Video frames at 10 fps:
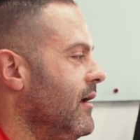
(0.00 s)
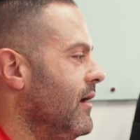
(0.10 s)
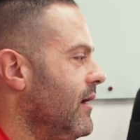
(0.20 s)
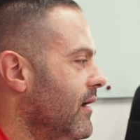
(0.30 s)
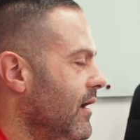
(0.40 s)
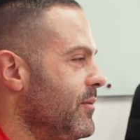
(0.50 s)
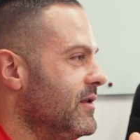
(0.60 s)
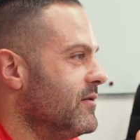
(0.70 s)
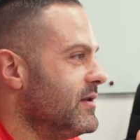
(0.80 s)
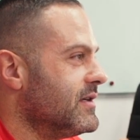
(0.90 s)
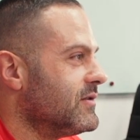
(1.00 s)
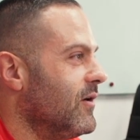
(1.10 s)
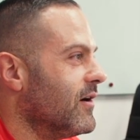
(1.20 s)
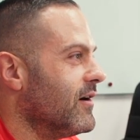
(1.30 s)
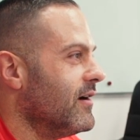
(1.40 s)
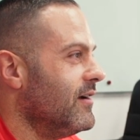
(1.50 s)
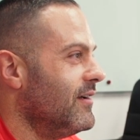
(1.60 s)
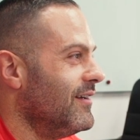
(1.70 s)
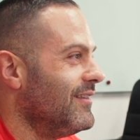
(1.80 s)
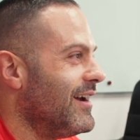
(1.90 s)
I've been doing this longer
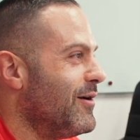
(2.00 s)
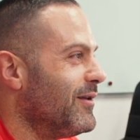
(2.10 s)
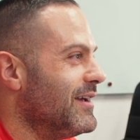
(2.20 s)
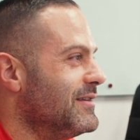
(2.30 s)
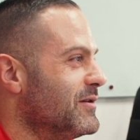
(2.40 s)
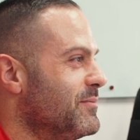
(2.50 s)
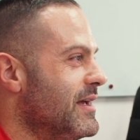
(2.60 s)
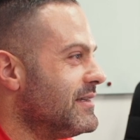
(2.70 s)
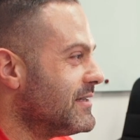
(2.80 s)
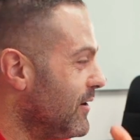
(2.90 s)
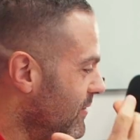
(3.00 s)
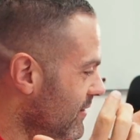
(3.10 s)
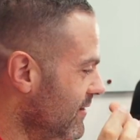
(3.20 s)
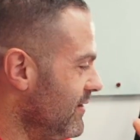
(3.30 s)
than I would like to admit. So